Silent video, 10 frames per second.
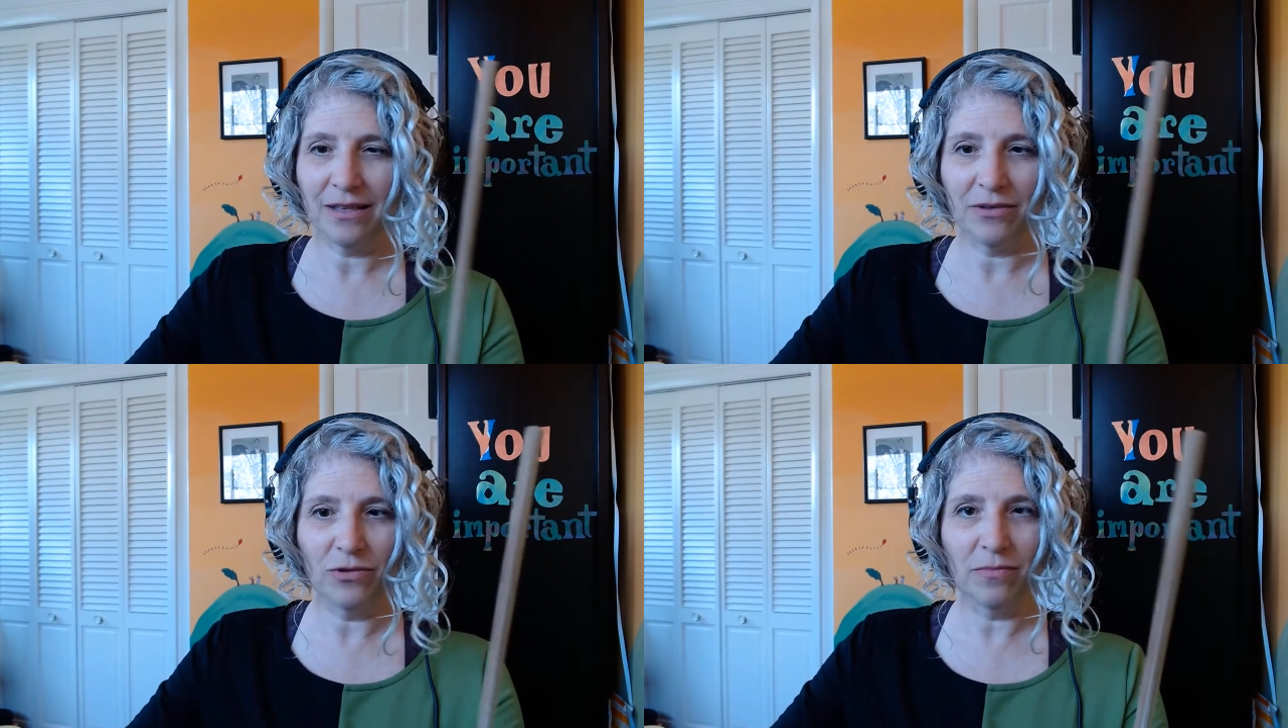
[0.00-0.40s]

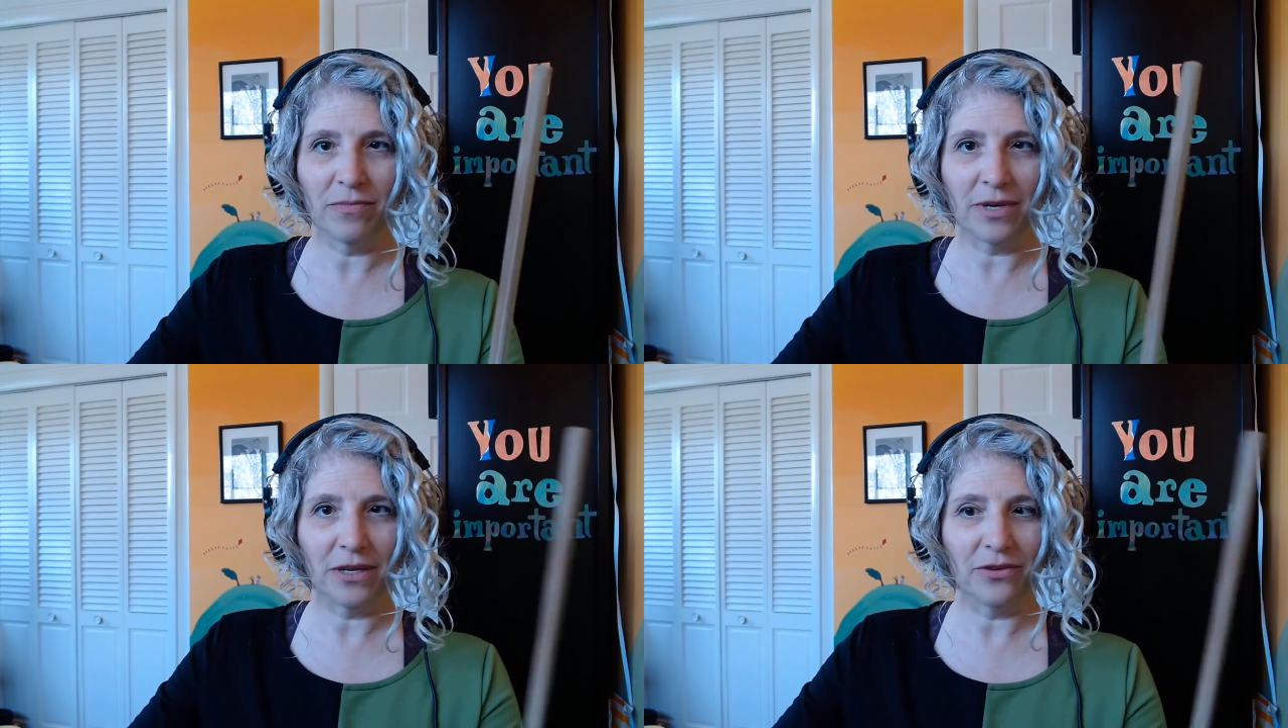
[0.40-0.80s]
Ooh,
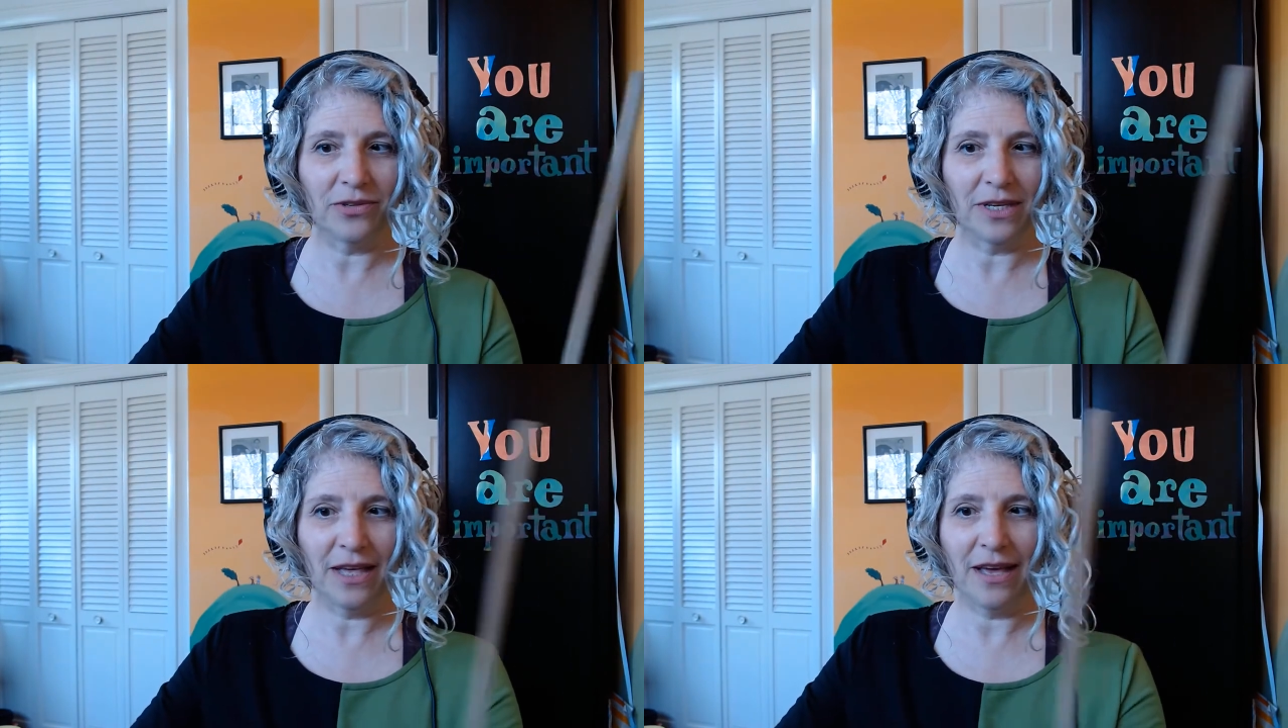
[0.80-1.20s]
can you
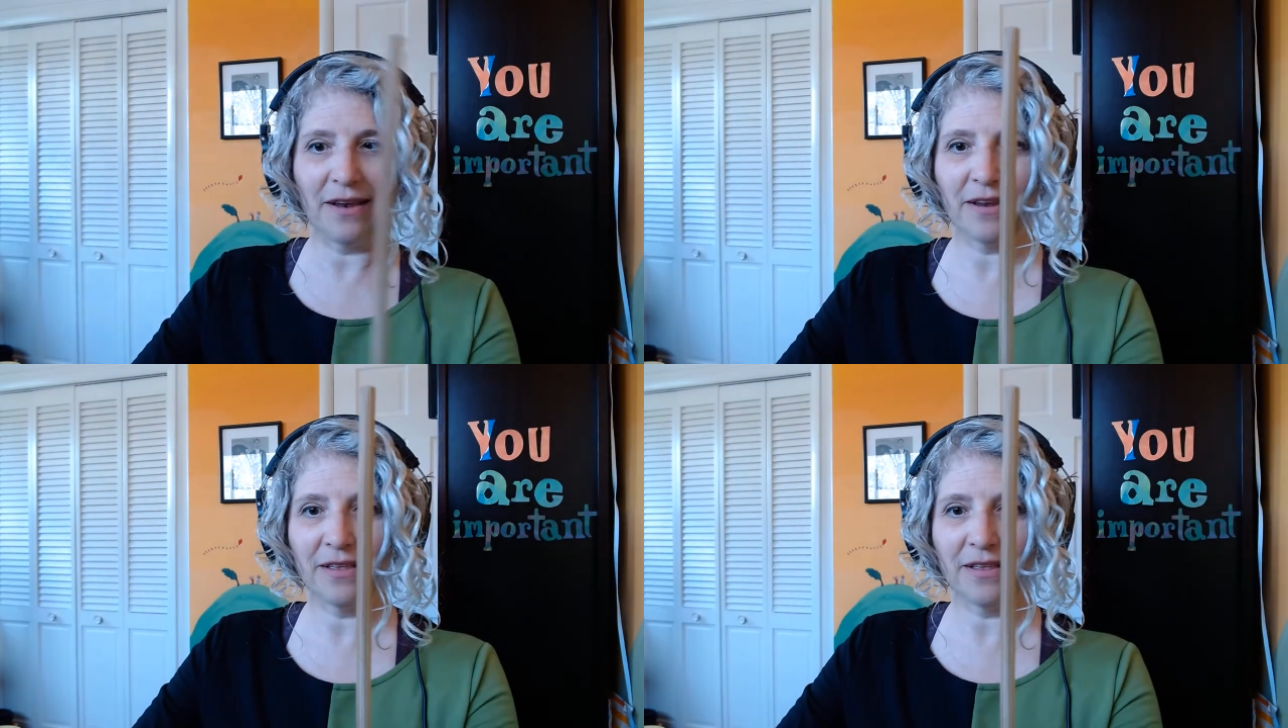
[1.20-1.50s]
see that?